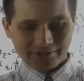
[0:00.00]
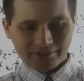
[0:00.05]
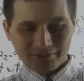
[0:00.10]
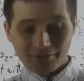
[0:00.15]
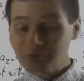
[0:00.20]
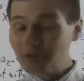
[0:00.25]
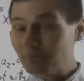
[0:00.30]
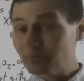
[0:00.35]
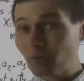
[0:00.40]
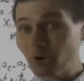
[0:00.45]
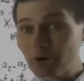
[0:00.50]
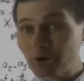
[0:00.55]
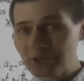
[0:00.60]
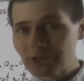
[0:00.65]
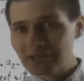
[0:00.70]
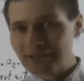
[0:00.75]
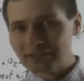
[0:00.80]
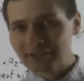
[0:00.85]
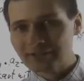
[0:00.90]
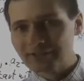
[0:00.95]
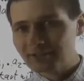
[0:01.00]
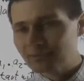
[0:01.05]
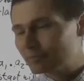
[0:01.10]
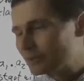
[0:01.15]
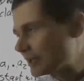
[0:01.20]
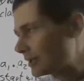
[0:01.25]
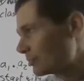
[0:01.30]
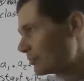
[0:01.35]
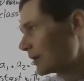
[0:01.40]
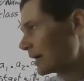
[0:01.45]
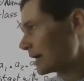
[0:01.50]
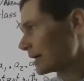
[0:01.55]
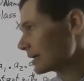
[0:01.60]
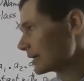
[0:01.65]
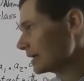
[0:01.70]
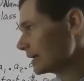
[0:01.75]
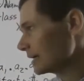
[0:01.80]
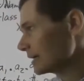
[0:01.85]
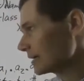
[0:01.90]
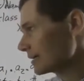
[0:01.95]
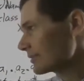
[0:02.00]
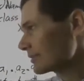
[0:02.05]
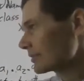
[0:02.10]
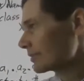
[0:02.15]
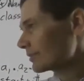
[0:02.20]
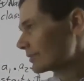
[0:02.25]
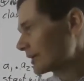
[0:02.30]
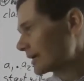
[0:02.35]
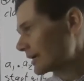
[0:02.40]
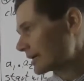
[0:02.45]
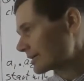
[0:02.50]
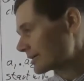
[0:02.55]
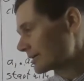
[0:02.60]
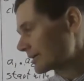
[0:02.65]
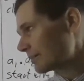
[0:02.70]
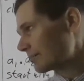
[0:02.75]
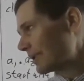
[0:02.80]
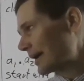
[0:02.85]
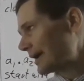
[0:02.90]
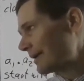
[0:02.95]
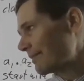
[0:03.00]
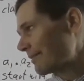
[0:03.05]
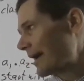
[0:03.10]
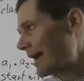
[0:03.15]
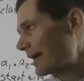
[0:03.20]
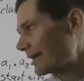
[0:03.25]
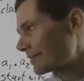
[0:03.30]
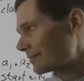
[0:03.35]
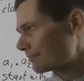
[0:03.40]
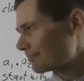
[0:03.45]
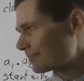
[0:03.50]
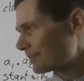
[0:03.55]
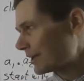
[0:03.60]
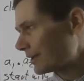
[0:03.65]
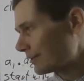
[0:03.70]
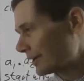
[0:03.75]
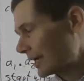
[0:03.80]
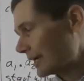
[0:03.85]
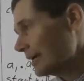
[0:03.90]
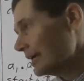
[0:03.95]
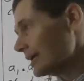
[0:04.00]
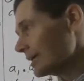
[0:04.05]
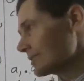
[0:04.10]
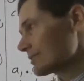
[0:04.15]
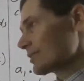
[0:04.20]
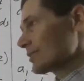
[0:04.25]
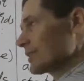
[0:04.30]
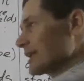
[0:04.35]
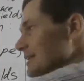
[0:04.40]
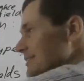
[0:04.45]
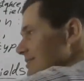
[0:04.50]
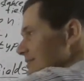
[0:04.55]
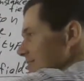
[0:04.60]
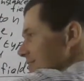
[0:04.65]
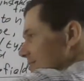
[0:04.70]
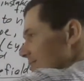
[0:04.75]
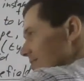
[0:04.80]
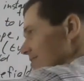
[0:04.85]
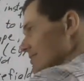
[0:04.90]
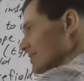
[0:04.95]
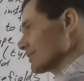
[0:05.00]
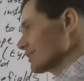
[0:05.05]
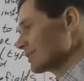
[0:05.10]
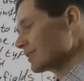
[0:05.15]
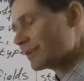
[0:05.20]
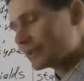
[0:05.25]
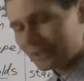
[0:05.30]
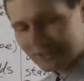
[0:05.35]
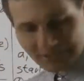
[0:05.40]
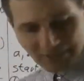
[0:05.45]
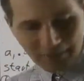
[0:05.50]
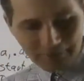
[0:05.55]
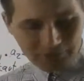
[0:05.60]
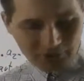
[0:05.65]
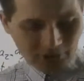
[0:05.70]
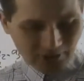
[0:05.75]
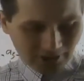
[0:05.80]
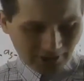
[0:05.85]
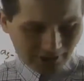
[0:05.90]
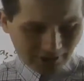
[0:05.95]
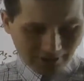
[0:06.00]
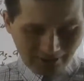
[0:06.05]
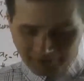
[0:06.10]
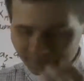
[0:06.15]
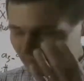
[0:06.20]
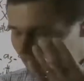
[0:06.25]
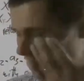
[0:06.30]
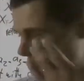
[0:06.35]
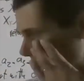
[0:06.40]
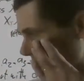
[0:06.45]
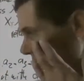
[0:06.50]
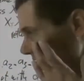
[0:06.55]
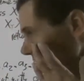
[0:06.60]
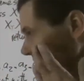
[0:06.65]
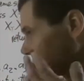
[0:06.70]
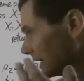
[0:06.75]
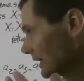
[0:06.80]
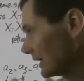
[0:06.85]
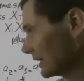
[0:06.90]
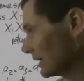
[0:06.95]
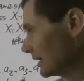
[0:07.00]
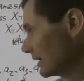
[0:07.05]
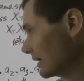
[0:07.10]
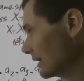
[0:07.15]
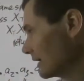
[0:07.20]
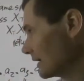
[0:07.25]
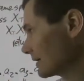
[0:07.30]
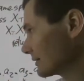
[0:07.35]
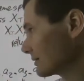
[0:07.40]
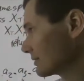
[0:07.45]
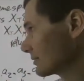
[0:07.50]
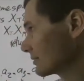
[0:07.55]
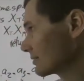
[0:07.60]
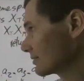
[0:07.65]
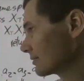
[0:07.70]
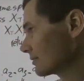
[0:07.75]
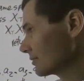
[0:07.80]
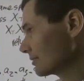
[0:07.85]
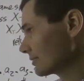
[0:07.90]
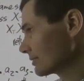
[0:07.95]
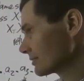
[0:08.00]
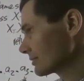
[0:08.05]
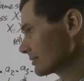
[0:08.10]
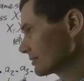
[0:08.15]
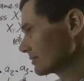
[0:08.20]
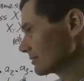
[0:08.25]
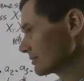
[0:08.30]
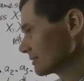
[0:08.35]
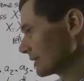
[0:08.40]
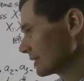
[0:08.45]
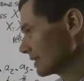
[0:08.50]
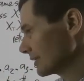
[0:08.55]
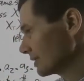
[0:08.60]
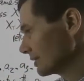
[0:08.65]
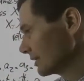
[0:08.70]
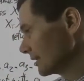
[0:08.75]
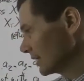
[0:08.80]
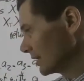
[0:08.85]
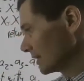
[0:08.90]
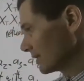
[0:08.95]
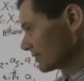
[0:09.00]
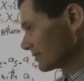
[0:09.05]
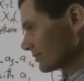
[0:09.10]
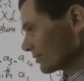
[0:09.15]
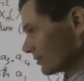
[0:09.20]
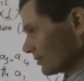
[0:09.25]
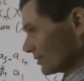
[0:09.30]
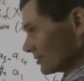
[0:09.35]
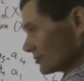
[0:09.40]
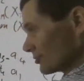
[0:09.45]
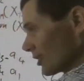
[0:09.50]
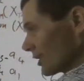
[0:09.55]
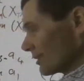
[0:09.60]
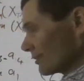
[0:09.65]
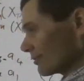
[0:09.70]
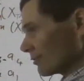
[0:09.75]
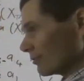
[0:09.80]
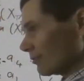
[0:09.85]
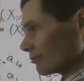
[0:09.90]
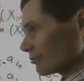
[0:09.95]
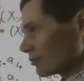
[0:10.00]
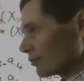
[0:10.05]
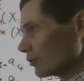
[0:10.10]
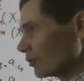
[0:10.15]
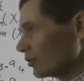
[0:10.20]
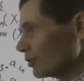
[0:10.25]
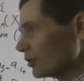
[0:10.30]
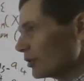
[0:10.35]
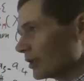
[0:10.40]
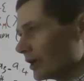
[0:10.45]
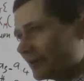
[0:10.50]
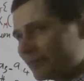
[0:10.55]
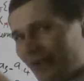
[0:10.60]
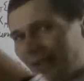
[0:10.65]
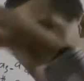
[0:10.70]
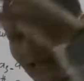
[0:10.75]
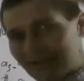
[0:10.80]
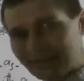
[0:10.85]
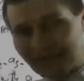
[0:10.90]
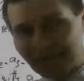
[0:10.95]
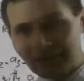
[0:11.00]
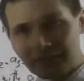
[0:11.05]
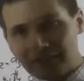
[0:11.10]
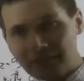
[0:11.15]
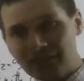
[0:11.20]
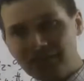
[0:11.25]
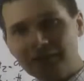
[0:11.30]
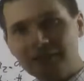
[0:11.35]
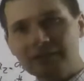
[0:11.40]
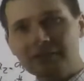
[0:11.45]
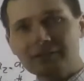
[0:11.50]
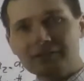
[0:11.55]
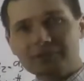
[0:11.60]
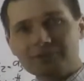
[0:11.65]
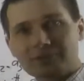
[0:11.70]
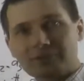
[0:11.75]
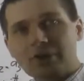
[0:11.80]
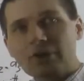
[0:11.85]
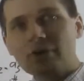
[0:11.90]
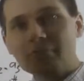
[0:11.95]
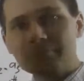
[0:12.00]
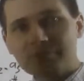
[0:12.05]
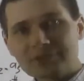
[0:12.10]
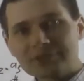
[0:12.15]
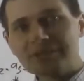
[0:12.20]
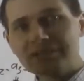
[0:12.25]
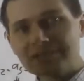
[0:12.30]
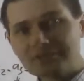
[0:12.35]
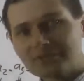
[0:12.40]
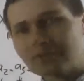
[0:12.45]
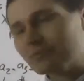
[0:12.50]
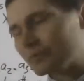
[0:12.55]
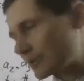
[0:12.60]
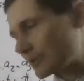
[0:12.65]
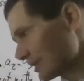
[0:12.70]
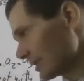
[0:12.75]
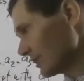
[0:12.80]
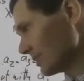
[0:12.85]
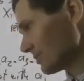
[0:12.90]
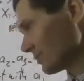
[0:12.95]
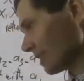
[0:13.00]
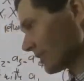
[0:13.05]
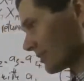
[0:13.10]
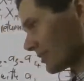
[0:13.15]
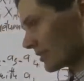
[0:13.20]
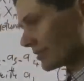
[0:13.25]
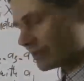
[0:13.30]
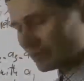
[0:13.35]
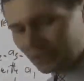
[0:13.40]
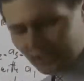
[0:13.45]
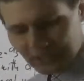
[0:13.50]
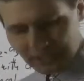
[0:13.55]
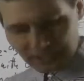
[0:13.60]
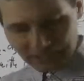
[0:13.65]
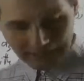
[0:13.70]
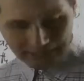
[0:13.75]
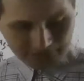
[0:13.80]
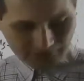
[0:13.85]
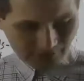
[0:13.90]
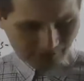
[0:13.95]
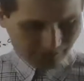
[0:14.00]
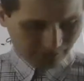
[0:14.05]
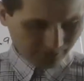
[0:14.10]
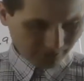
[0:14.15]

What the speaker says: sort of more likely to be a bug, so they banned that. Okay, so that's just a little exception that you have to make to the sort of general rule of having scopes nested within each other and just